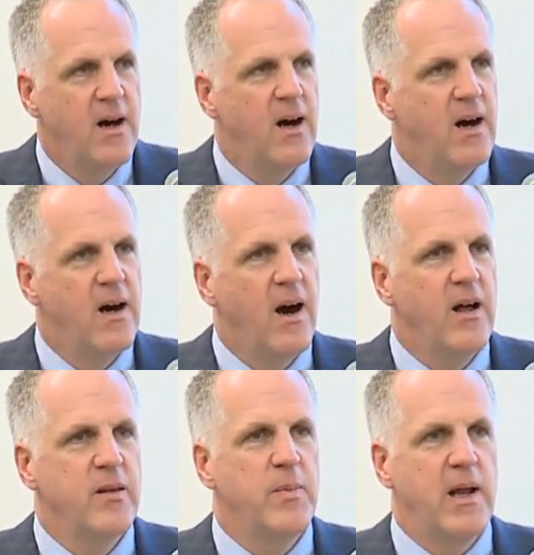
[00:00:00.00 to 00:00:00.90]
uh,
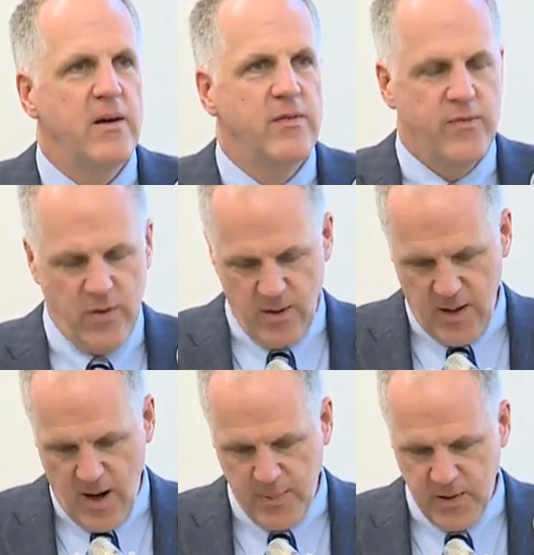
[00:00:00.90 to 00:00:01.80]
all the better for
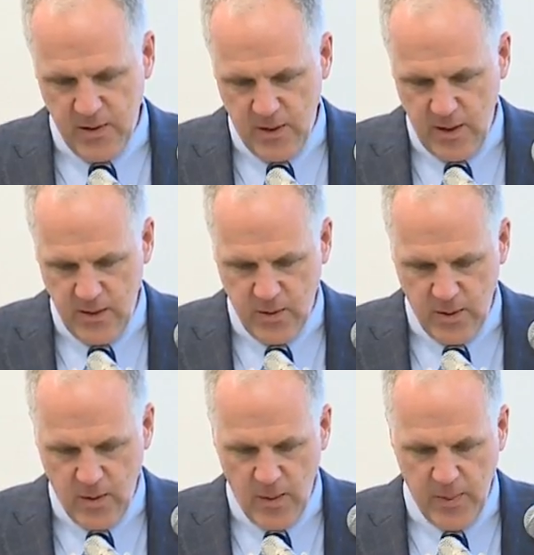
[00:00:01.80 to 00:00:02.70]
an opportunity to
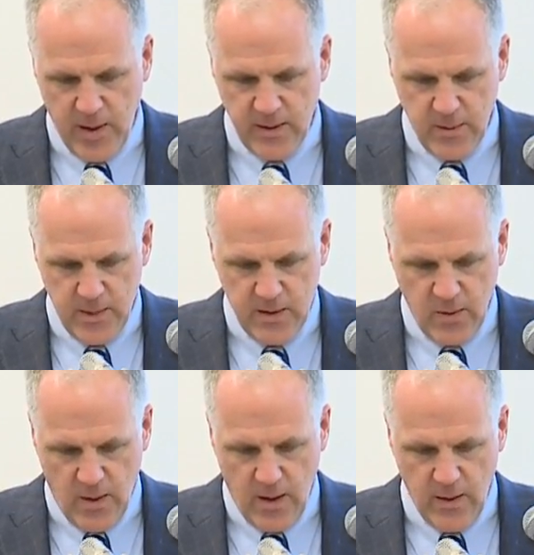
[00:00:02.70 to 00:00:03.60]
incorporate them
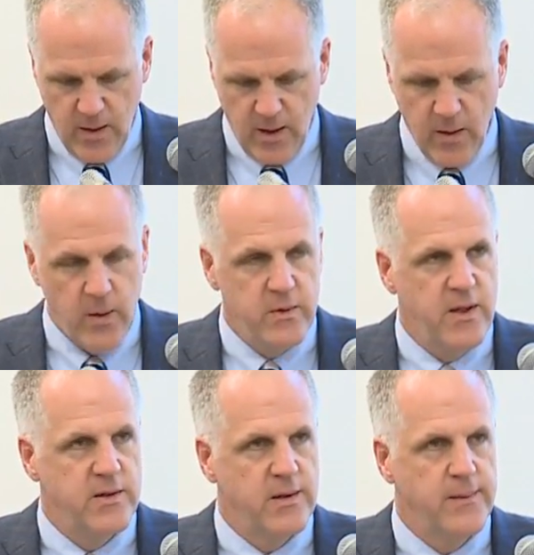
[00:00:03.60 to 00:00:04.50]
into our, our own
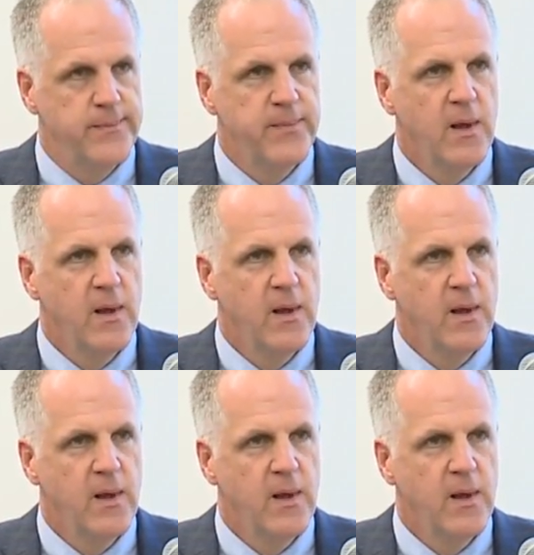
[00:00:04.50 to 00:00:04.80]
teaching.